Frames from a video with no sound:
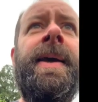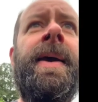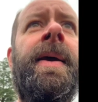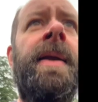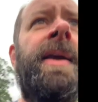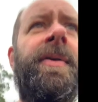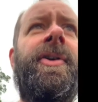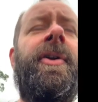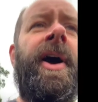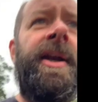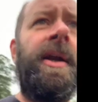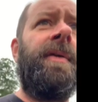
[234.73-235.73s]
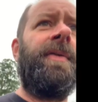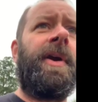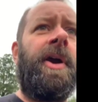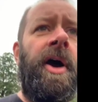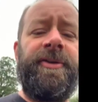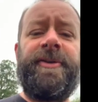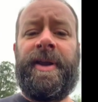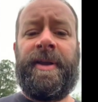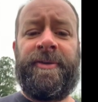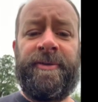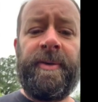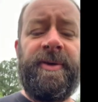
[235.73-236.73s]
gives you an idea of the costings
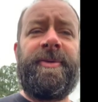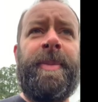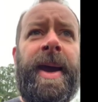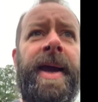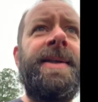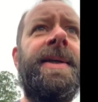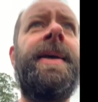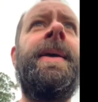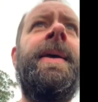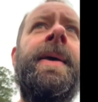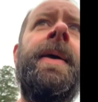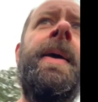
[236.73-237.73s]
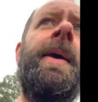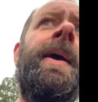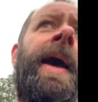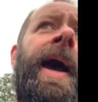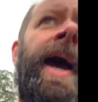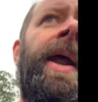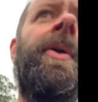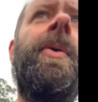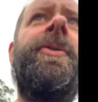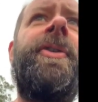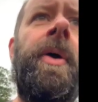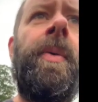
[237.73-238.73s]
to expect, and
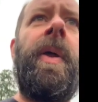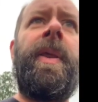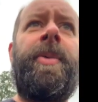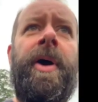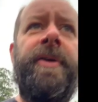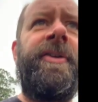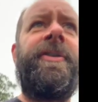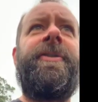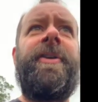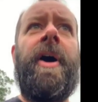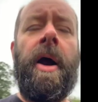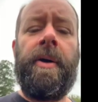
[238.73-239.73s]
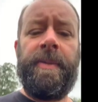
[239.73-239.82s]
also what the processes are and the